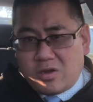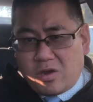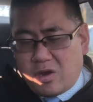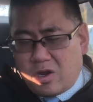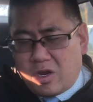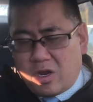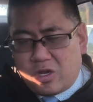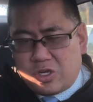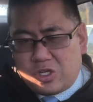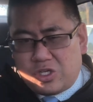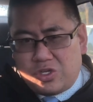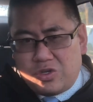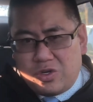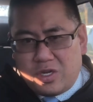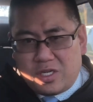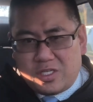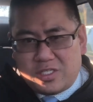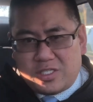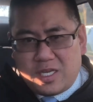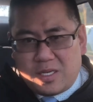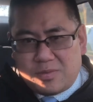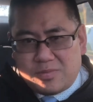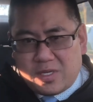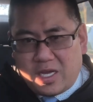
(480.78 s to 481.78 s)
on, on shootout
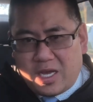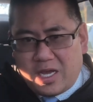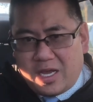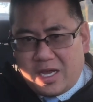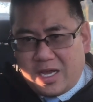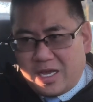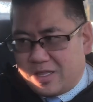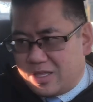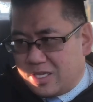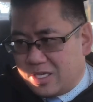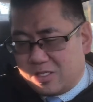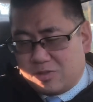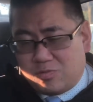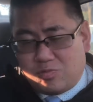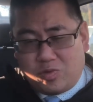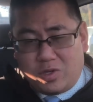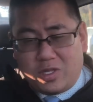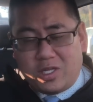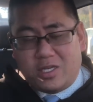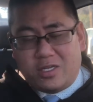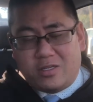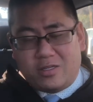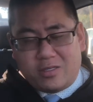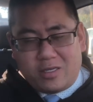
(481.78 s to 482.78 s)
attempts. I, I think he's
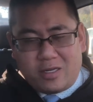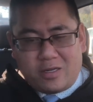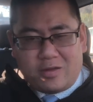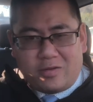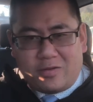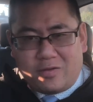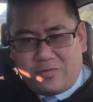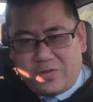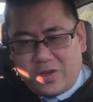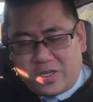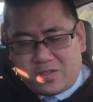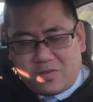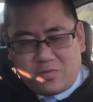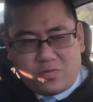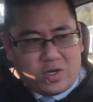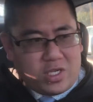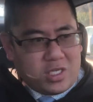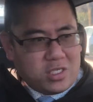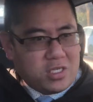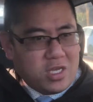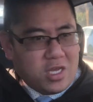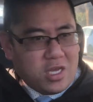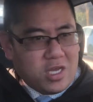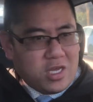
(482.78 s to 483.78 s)
really effective when
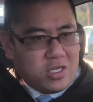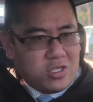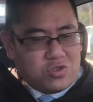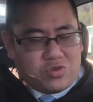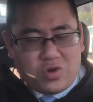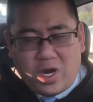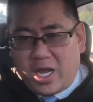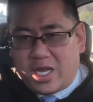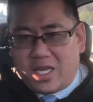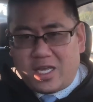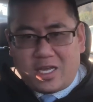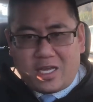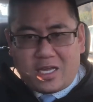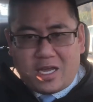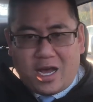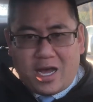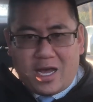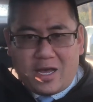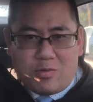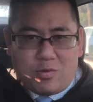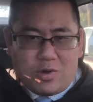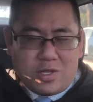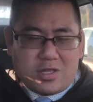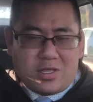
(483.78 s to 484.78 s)
he's dragging a
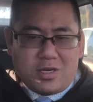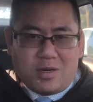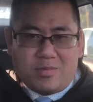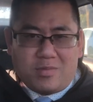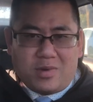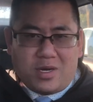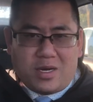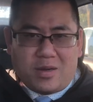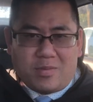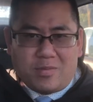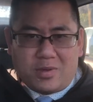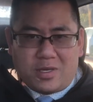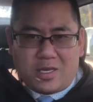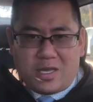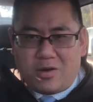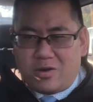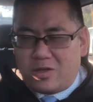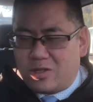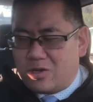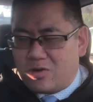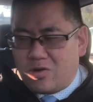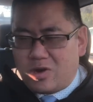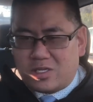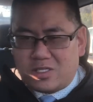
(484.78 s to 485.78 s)
guy with him, um,
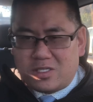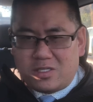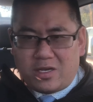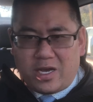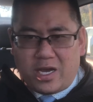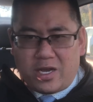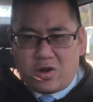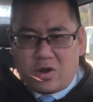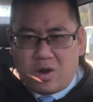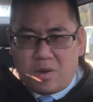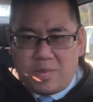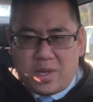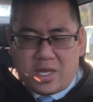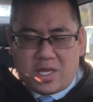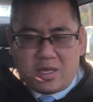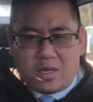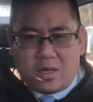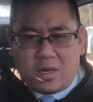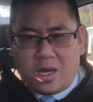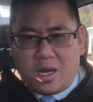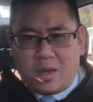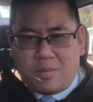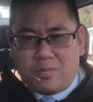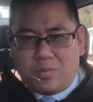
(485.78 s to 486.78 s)
carrying them across the line, or making
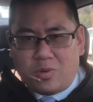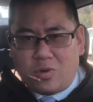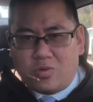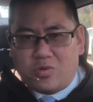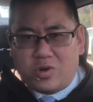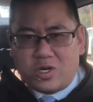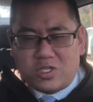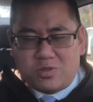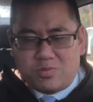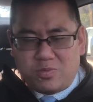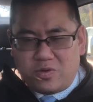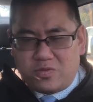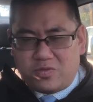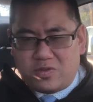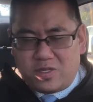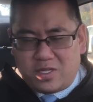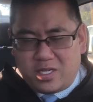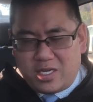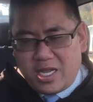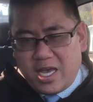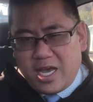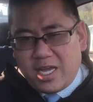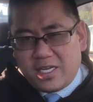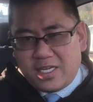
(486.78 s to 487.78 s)
a, a bull rush move to the
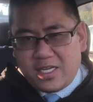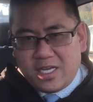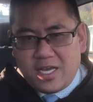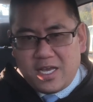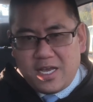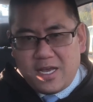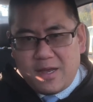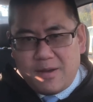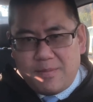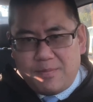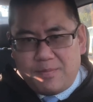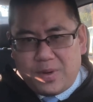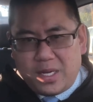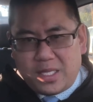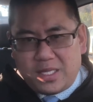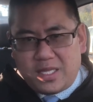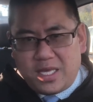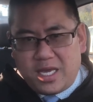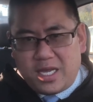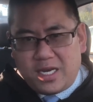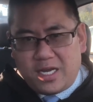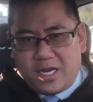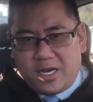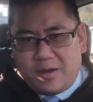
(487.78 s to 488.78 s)
net, but
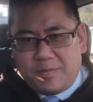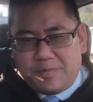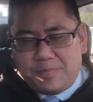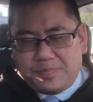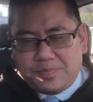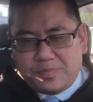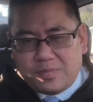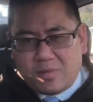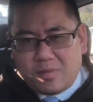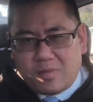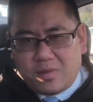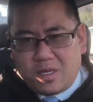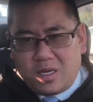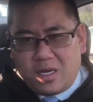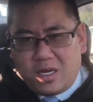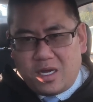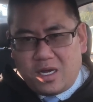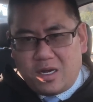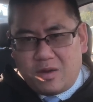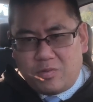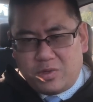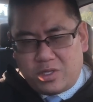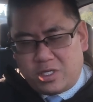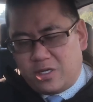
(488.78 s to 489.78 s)
then um,
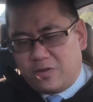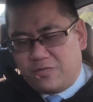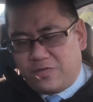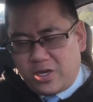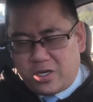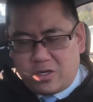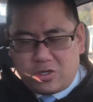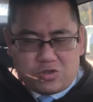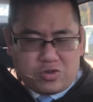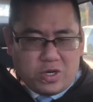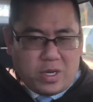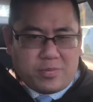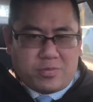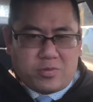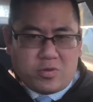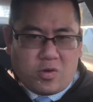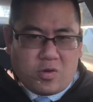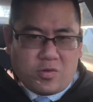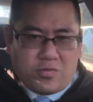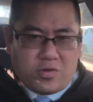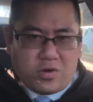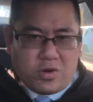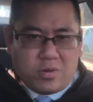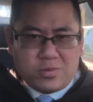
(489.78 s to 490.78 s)
uh, with a defender draped
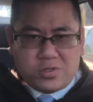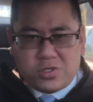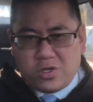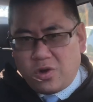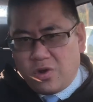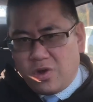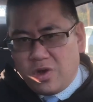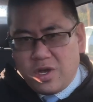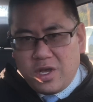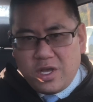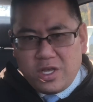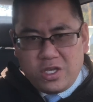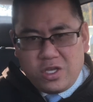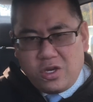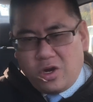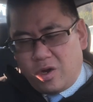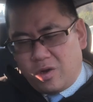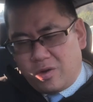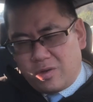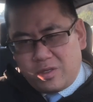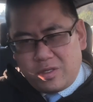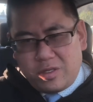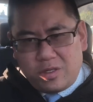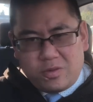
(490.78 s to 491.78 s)
over him. So you
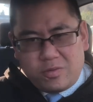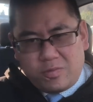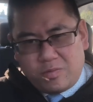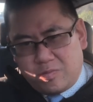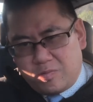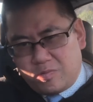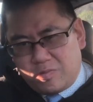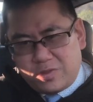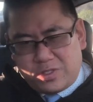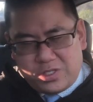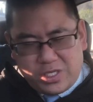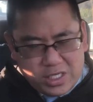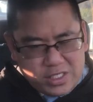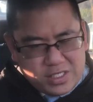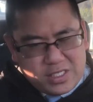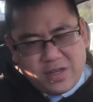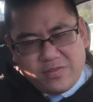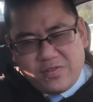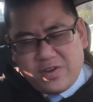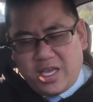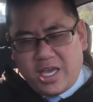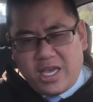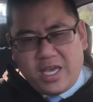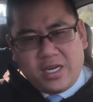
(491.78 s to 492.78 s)
know, six,
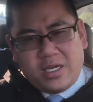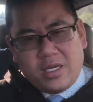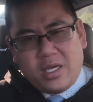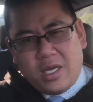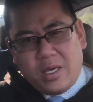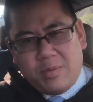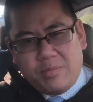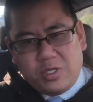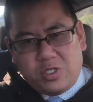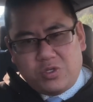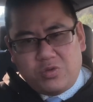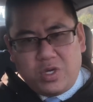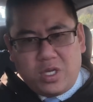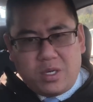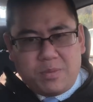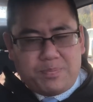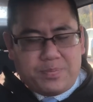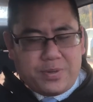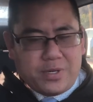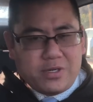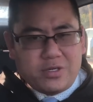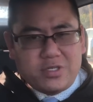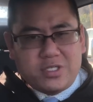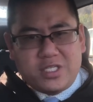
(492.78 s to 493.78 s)
seven, eight between
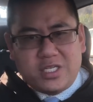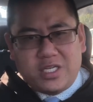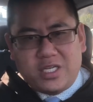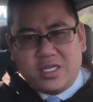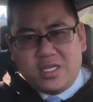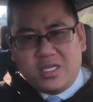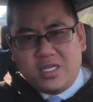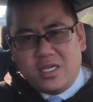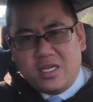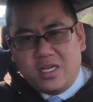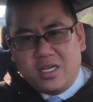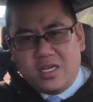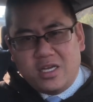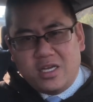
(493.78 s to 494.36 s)
Pearson,